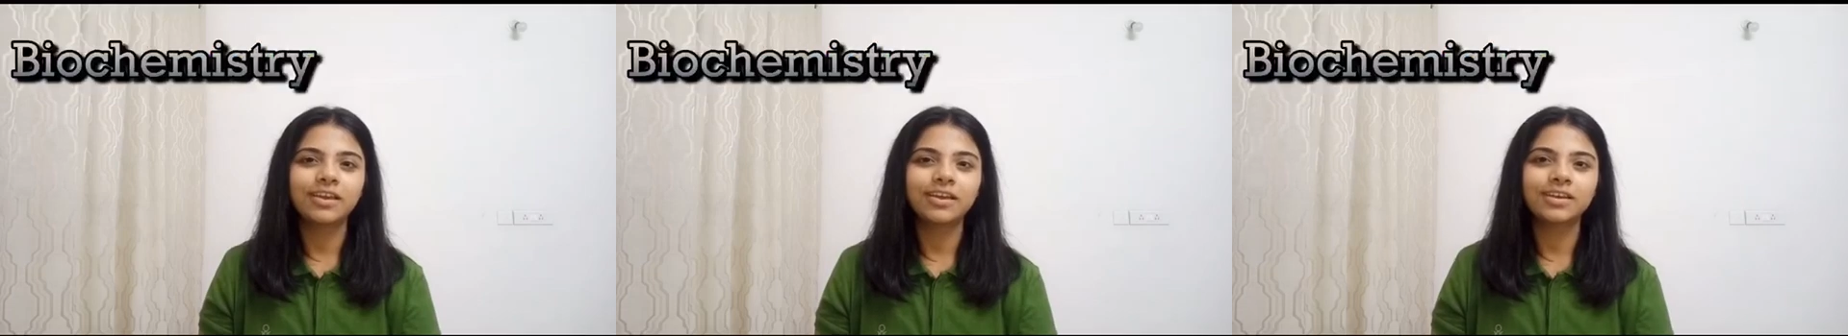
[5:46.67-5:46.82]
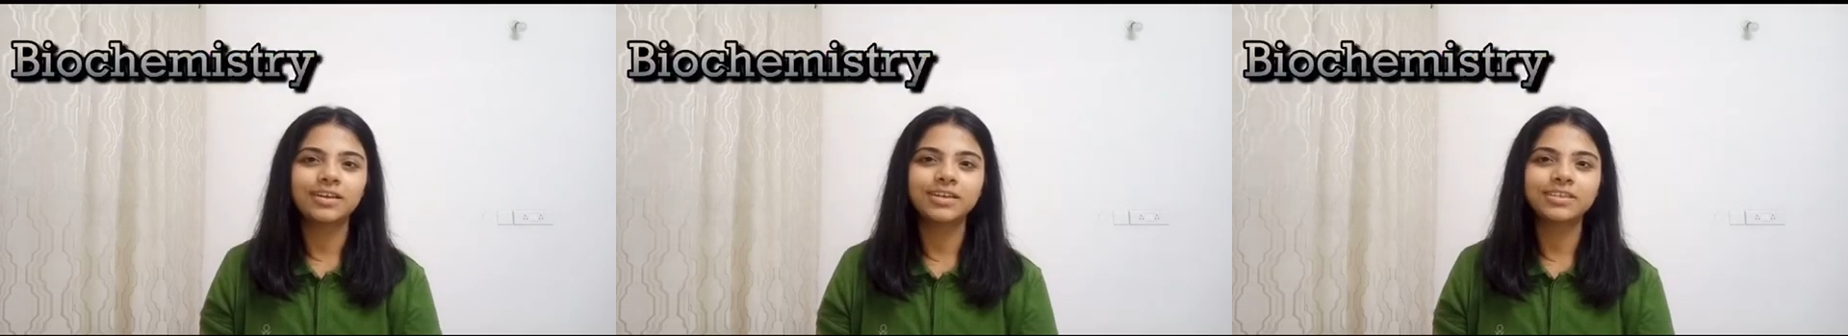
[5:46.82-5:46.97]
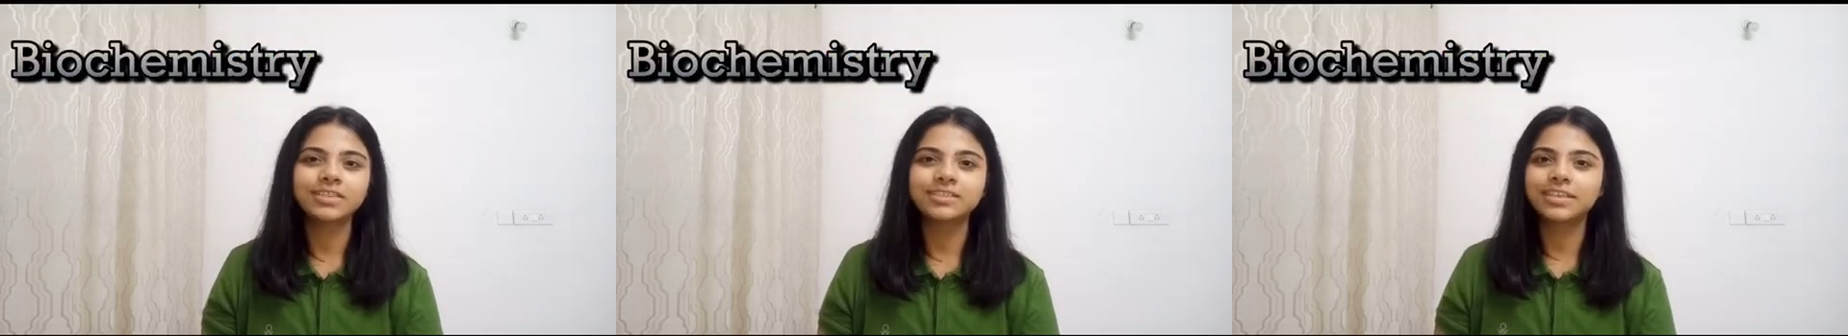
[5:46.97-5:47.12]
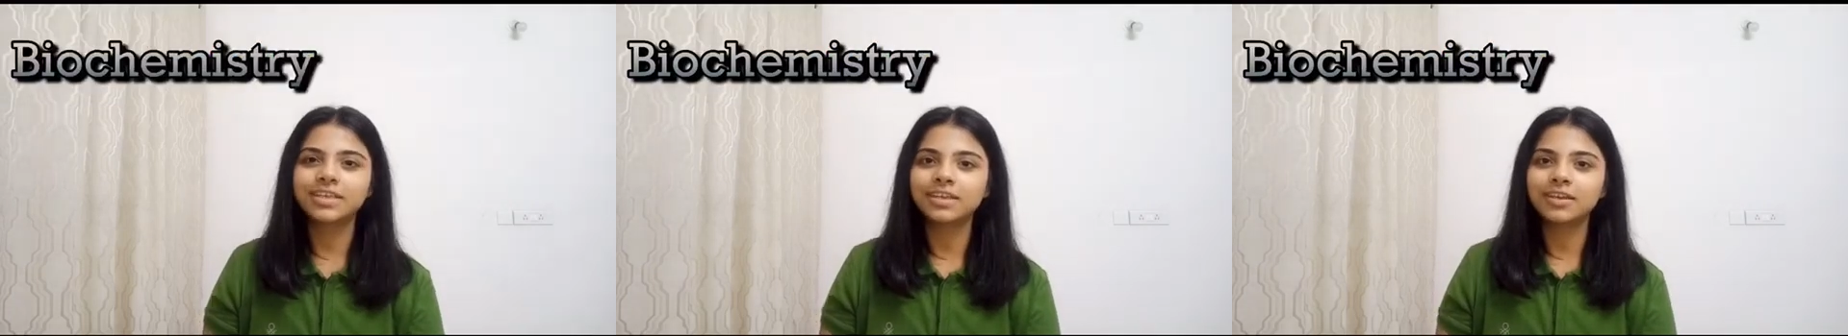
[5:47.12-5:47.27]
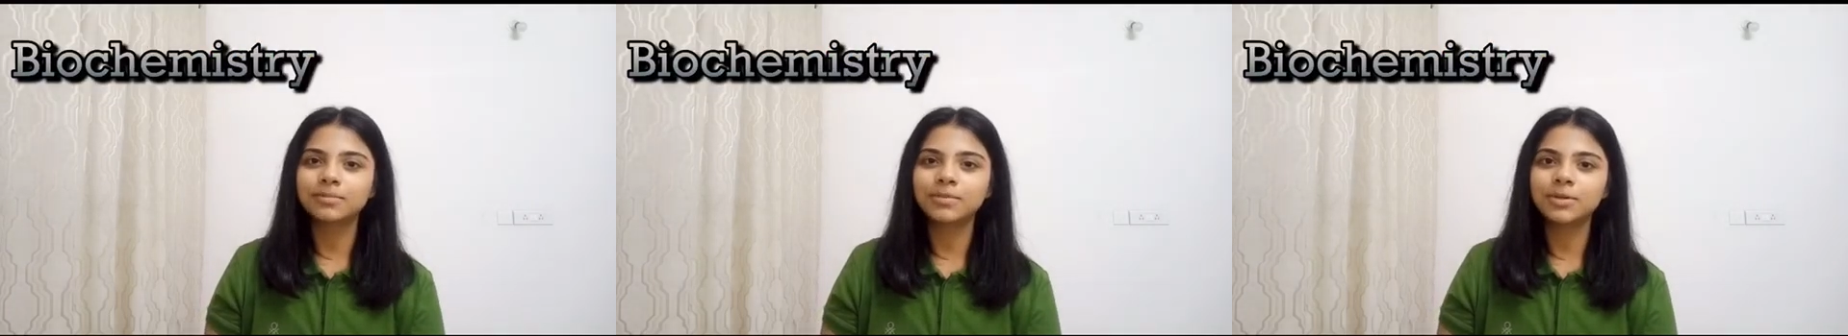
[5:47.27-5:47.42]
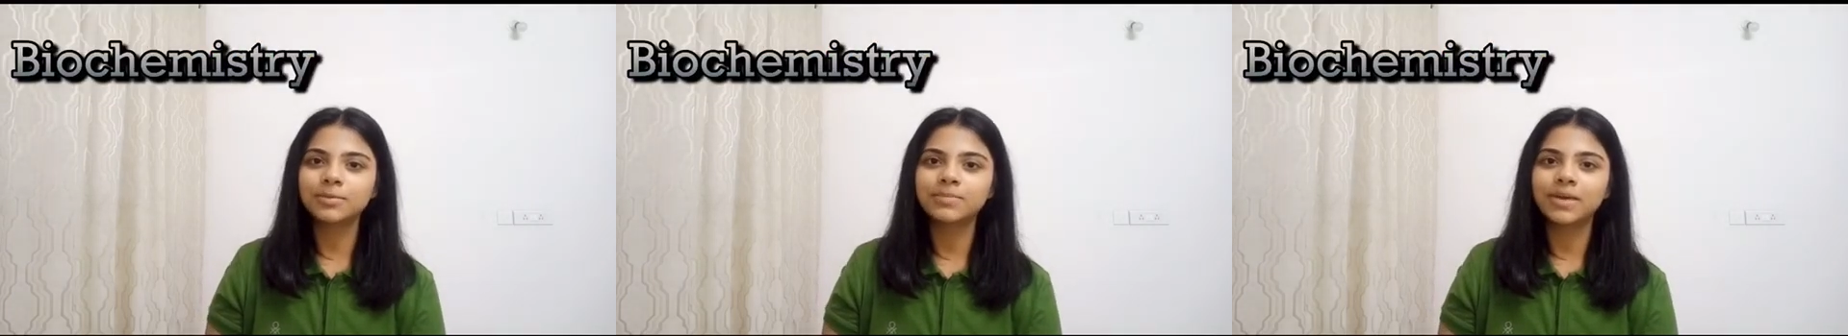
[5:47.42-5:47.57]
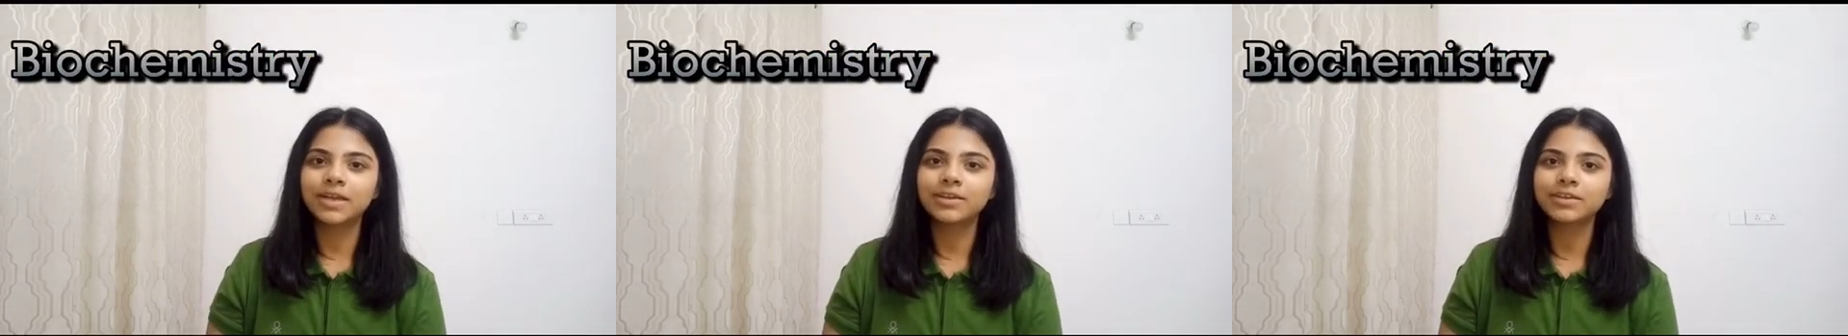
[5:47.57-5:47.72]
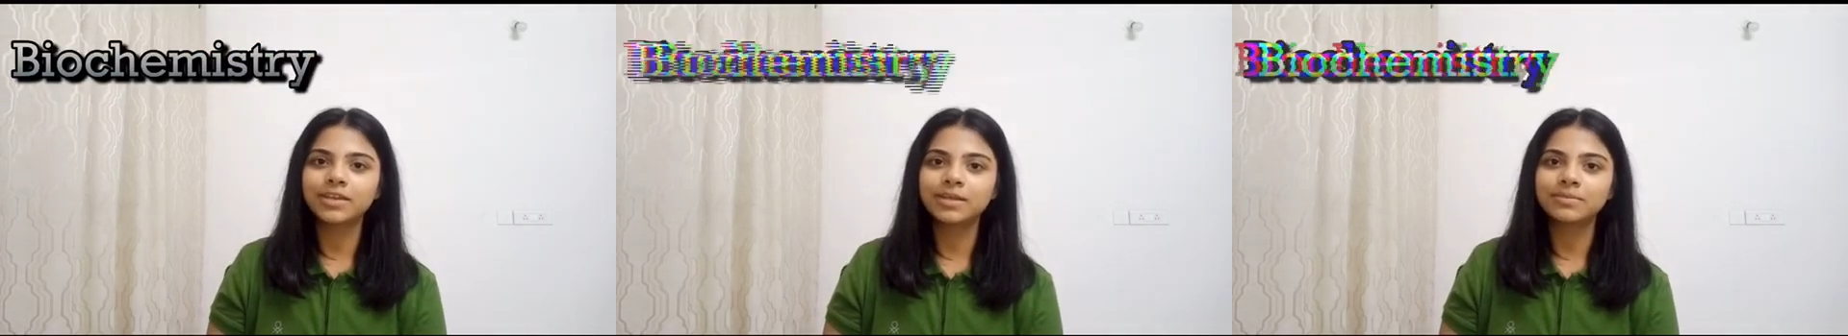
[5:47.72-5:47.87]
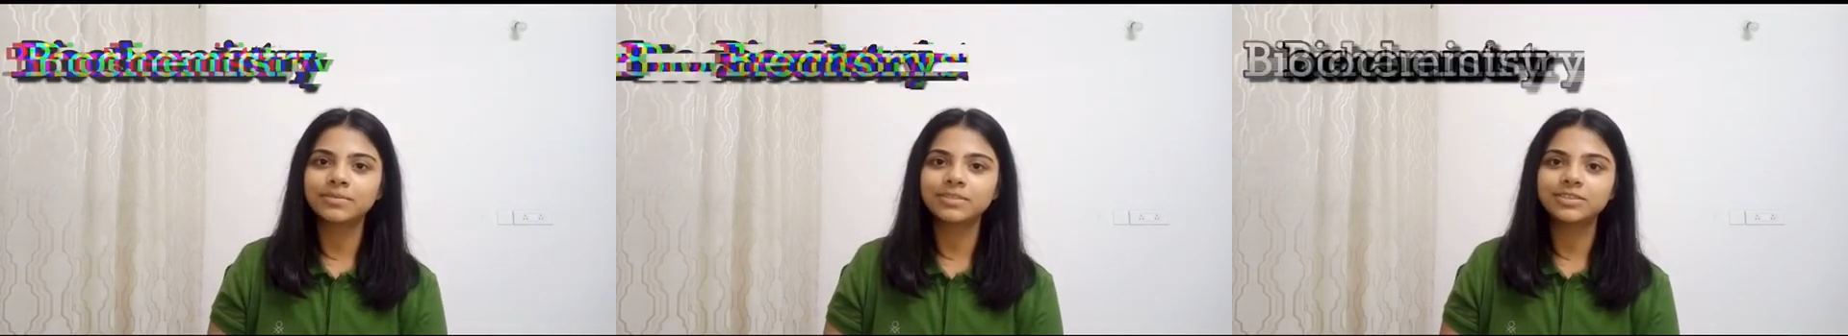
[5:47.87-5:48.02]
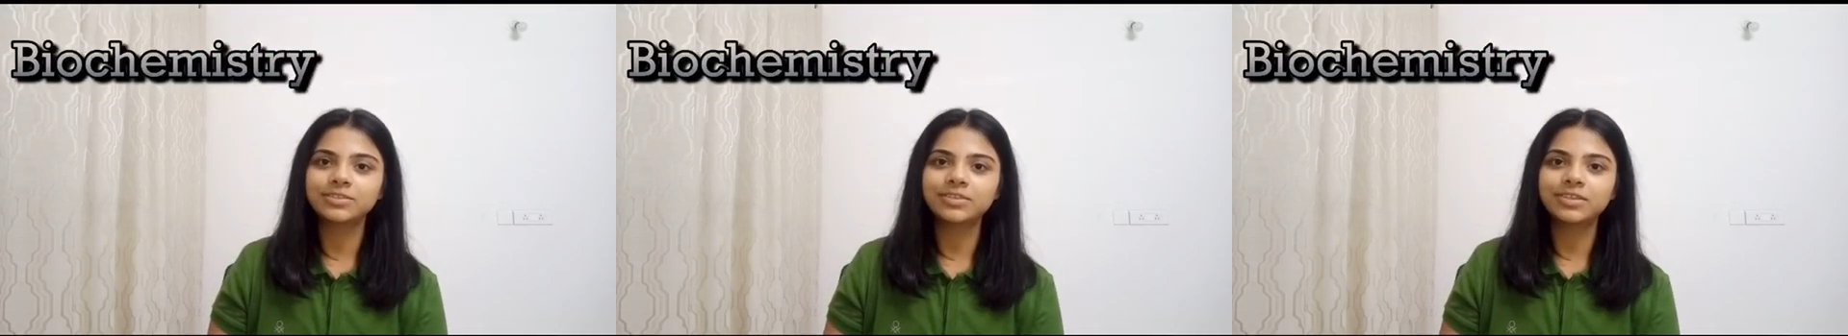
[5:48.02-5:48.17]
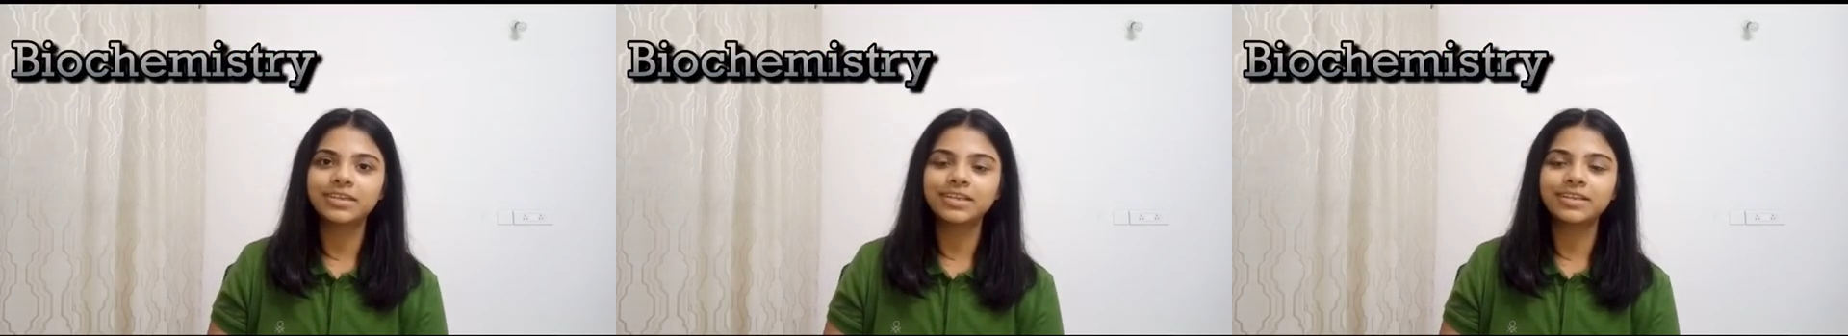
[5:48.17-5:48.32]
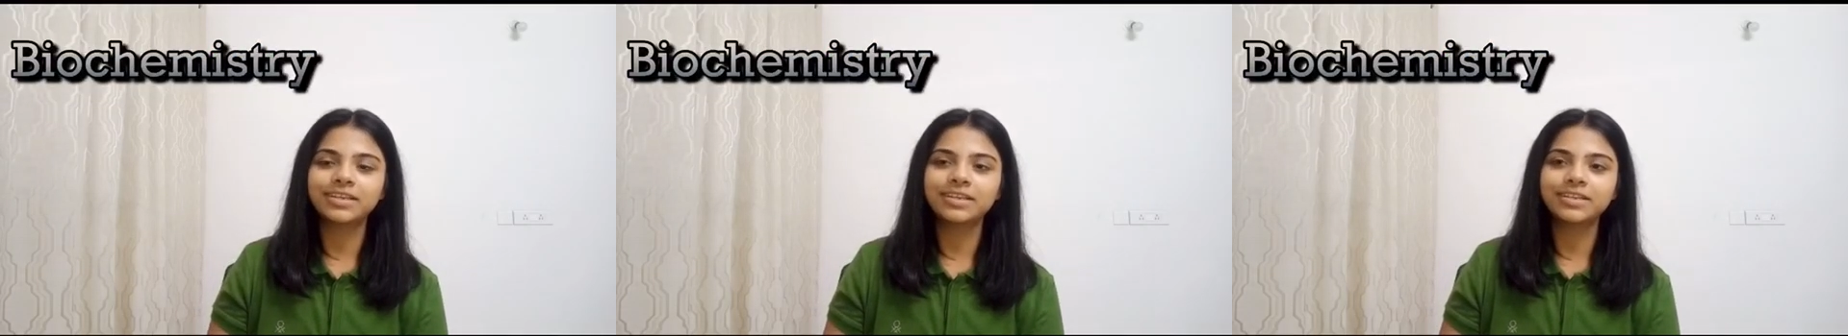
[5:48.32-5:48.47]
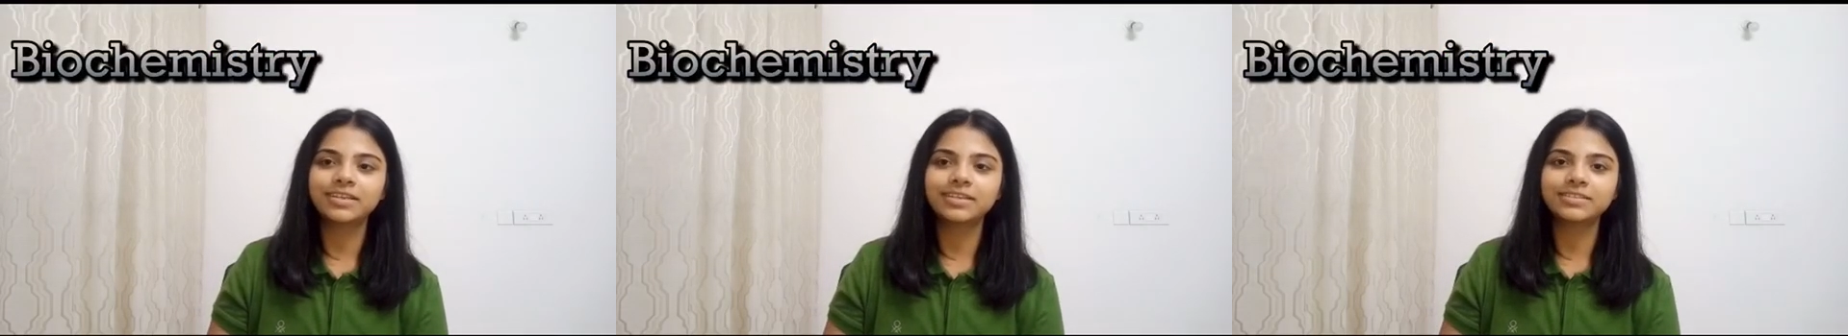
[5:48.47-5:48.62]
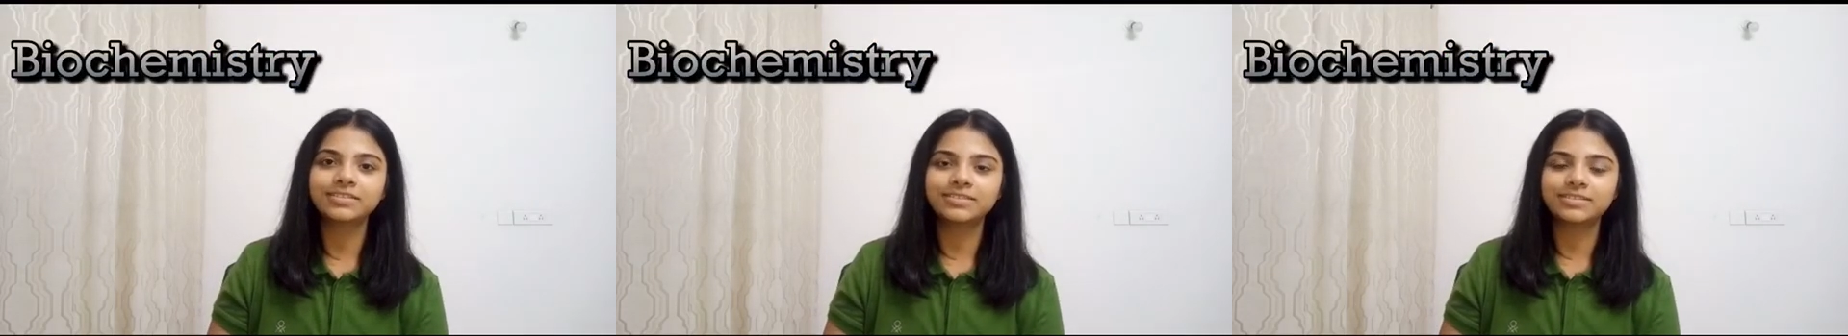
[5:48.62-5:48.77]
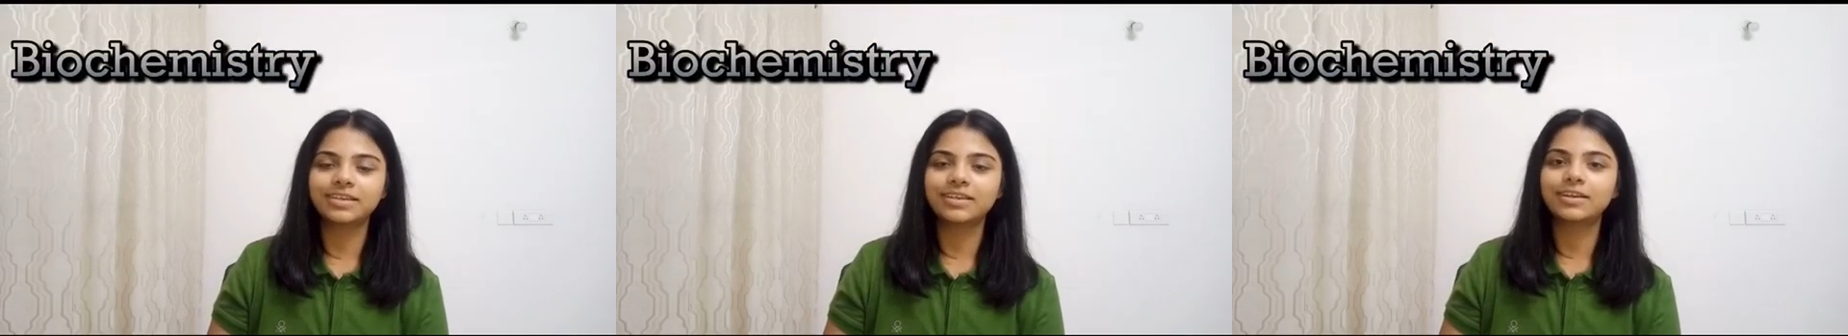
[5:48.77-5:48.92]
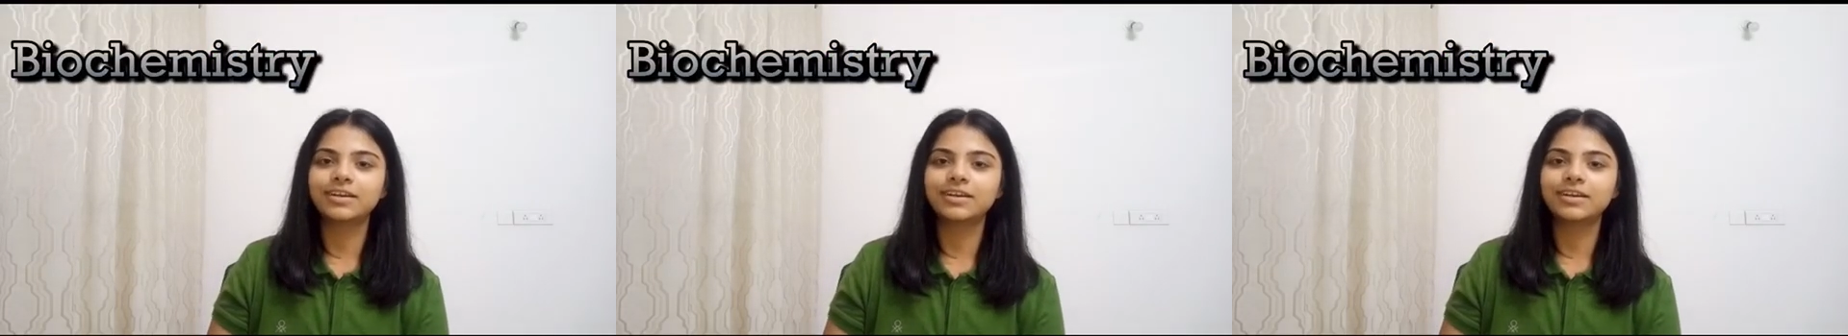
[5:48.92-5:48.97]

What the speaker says: The thing about biochemistry is